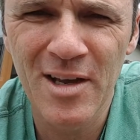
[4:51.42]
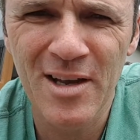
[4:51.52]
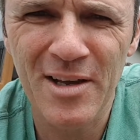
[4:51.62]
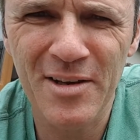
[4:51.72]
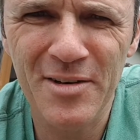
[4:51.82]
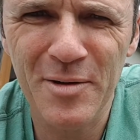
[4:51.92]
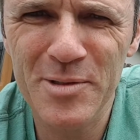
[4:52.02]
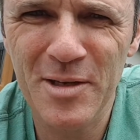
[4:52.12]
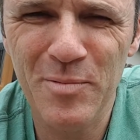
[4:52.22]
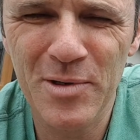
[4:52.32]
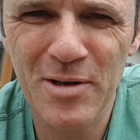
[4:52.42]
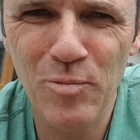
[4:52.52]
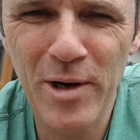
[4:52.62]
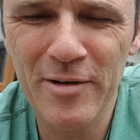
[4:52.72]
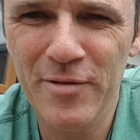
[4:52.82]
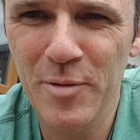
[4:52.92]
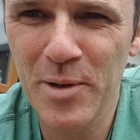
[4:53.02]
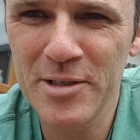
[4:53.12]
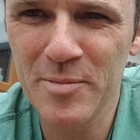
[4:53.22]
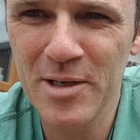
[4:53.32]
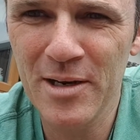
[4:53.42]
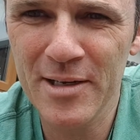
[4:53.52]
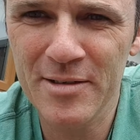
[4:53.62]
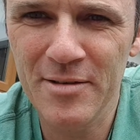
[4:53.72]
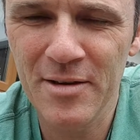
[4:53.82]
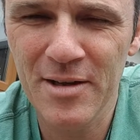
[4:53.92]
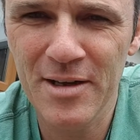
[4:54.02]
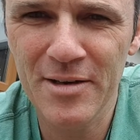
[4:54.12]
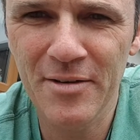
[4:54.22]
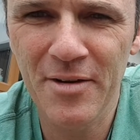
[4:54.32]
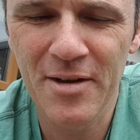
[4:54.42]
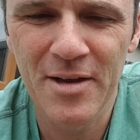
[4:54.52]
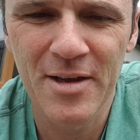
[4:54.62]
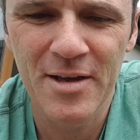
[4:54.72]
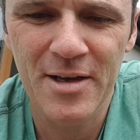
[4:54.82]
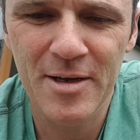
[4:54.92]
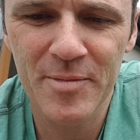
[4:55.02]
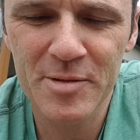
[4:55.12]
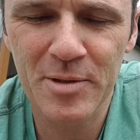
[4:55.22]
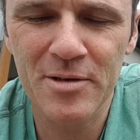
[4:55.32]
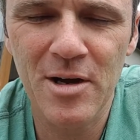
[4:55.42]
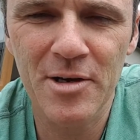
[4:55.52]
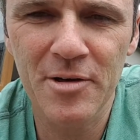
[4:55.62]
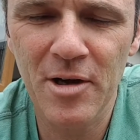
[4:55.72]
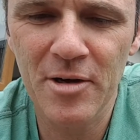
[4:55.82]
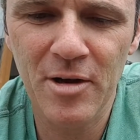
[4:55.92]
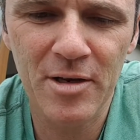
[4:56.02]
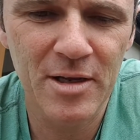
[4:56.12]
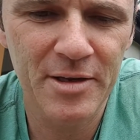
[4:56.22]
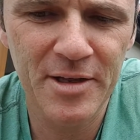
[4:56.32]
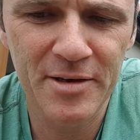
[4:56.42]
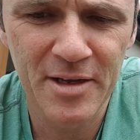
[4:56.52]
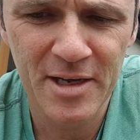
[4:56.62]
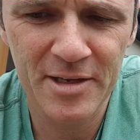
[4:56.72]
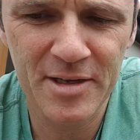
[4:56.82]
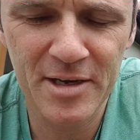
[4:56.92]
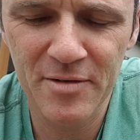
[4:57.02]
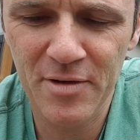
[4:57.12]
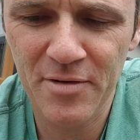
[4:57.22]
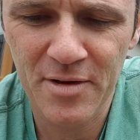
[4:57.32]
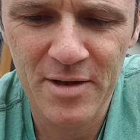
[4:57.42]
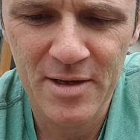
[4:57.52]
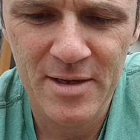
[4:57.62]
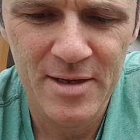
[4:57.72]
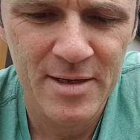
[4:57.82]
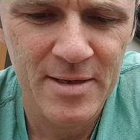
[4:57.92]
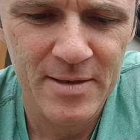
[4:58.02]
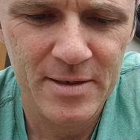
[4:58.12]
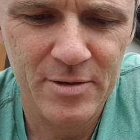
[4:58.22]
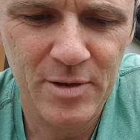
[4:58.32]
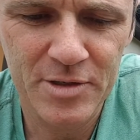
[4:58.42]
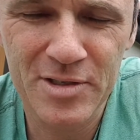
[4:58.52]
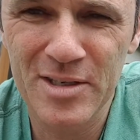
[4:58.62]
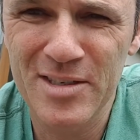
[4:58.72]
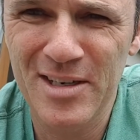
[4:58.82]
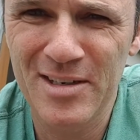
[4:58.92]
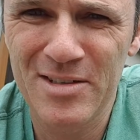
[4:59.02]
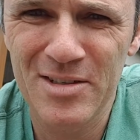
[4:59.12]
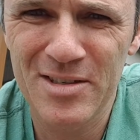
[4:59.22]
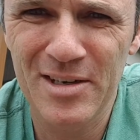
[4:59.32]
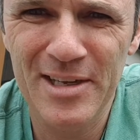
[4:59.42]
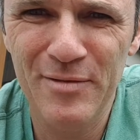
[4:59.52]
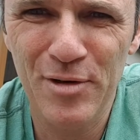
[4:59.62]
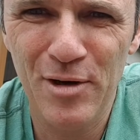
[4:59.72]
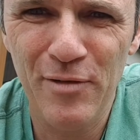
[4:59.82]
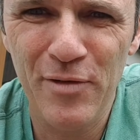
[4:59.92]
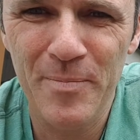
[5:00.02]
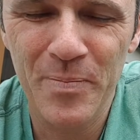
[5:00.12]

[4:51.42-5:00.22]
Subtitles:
And I was like, but I'm waiting for the bike to be collected, and this went on and on and on. And then at the end of it, I just decided just to leave it off.